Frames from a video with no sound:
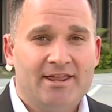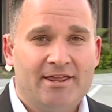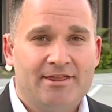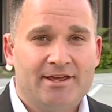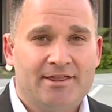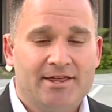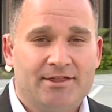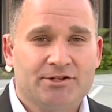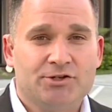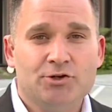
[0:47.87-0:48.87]
they think
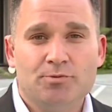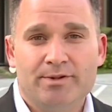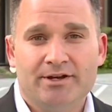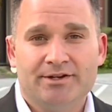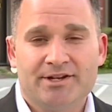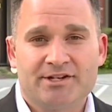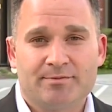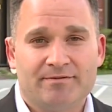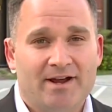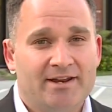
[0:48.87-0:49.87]
that this new bill
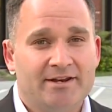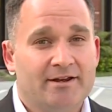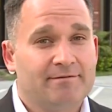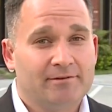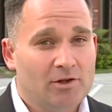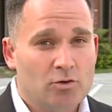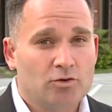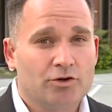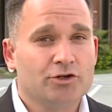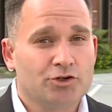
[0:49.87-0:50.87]
doesn't provide enough
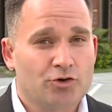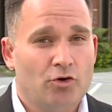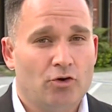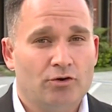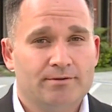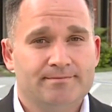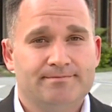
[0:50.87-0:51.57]
local control.